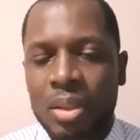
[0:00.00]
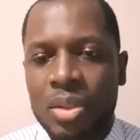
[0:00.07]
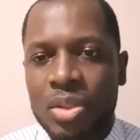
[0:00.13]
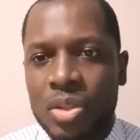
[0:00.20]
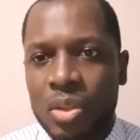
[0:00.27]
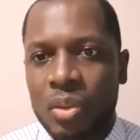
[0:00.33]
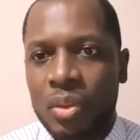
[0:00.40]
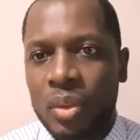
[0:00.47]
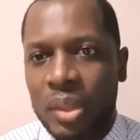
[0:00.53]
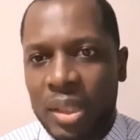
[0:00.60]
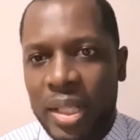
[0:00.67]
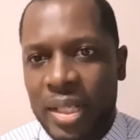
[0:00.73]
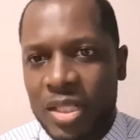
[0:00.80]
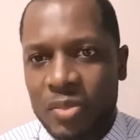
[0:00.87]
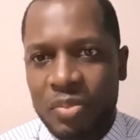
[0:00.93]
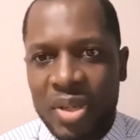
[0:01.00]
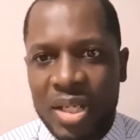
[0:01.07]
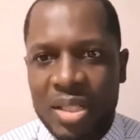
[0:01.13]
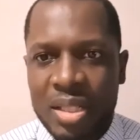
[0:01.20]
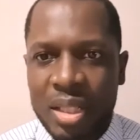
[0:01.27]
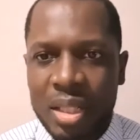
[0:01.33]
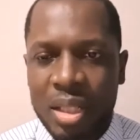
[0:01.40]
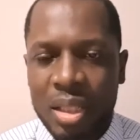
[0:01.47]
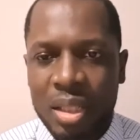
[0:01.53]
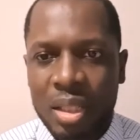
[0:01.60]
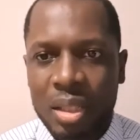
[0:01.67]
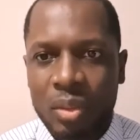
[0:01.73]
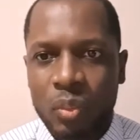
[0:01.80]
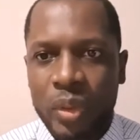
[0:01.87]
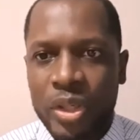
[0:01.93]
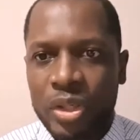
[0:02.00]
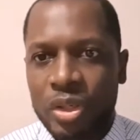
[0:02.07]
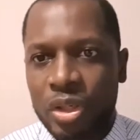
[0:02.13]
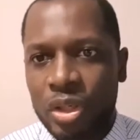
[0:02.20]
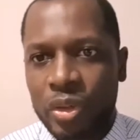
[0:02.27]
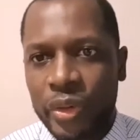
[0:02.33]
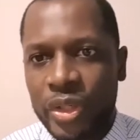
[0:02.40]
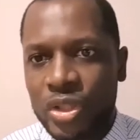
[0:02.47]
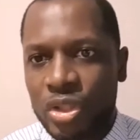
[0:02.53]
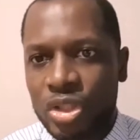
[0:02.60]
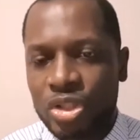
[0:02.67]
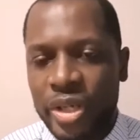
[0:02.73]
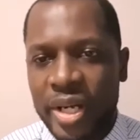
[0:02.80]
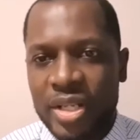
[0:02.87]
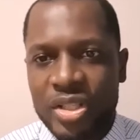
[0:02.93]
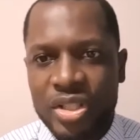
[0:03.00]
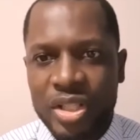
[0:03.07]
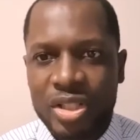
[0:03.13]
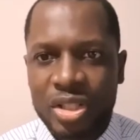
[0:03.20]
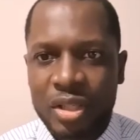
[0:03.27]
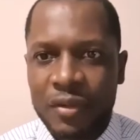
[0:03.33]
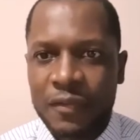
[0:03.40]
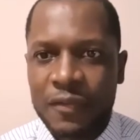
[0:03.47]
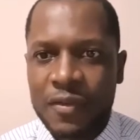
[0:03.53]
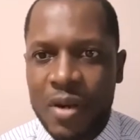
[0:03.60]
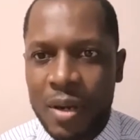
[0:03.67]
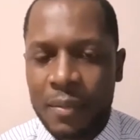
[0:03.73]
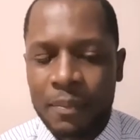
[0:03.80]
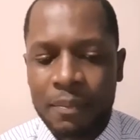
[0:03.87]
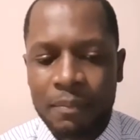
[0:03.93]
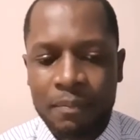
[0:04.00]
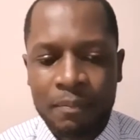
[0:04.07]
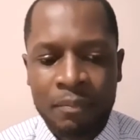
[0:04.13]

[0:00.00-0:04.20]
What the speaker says: So that's basically when you're going to transition from,